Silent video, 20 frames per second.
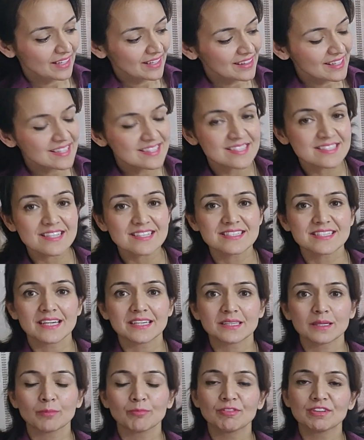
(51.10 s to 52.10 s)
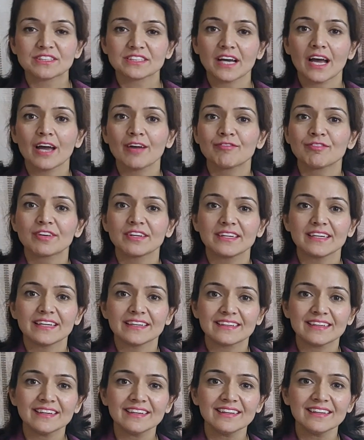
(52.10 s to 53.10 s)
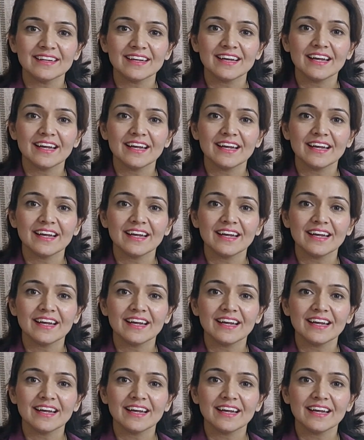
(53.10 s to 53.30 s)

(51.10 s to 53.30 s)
This is a setup which I have created,